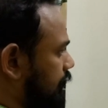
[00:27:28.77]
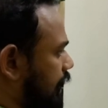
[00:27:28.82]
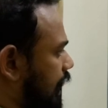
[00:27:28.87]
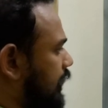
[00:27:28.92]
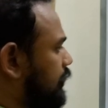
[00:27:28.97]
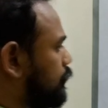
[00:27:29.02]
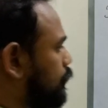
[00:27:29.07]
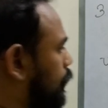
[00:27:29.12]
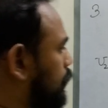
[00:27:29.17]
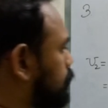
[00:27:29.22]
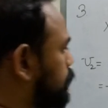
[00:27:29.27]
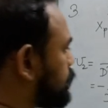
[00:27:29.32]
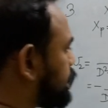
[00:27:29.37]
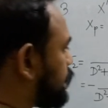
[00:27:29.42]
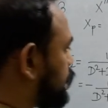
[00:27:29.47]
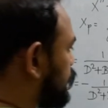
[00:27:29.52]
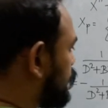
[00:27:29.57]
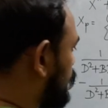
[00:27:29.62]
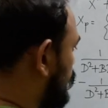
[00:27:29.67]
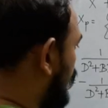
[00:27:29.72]
And what
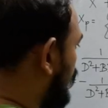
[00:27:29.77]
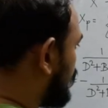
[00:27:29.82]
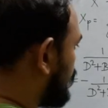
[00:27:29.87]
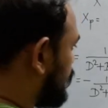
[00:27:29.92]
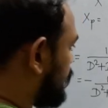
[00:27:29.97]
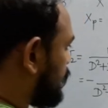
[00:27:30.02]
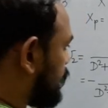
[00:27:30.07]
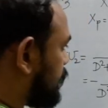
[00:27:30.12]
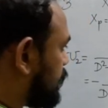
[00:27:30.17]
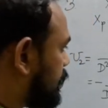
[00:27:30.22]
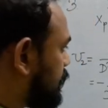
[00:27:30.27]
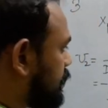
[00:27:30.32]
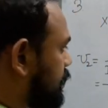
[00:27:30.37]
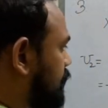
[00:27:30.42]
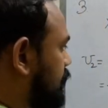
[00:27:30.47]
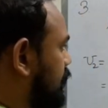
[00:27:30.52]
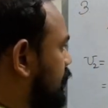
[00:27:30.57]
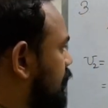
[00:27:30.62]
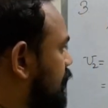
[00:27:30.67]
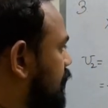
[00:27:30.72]
was u1?
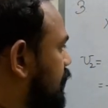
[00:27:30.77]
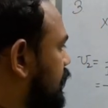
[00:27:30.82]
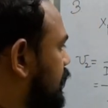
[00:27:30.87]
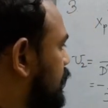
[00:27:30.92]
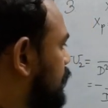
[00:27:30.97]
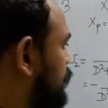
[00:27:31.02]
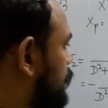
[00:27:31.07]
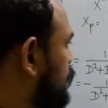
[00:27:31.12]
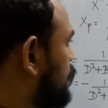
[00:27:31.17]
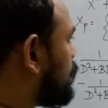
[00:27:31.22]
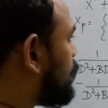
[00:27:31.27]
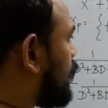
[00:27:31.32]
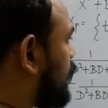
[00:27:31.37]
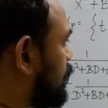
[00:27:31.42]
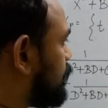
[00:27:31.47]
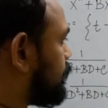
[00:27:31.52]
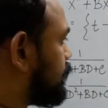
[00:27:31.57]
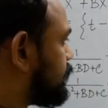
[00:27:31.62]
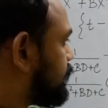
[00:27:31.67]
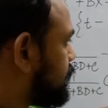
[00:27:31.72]

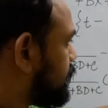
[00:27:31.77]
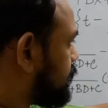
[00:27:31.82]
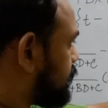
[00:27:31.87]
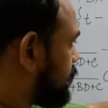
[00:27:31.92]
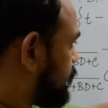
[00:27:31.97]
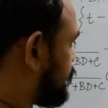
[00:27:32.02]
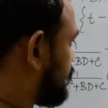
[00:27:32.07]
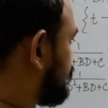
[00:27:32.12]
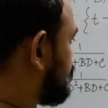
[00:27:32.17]
u1 was this.